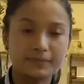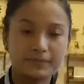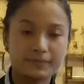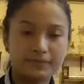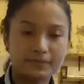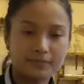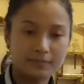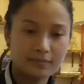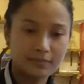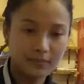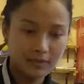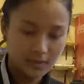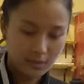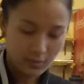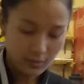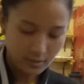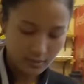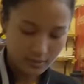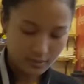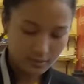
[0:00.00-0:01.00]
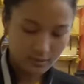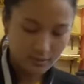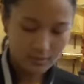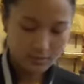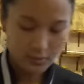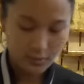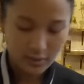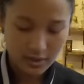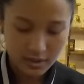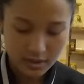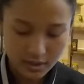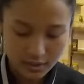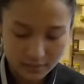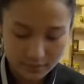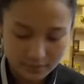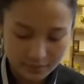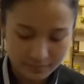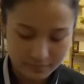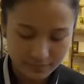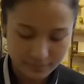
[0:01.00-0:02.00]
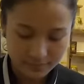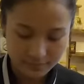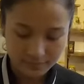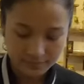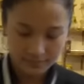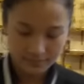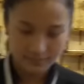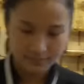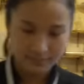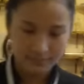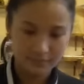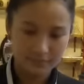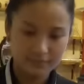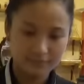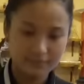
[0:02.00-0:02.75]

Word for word: Thank you so much, eh? Yes, for you.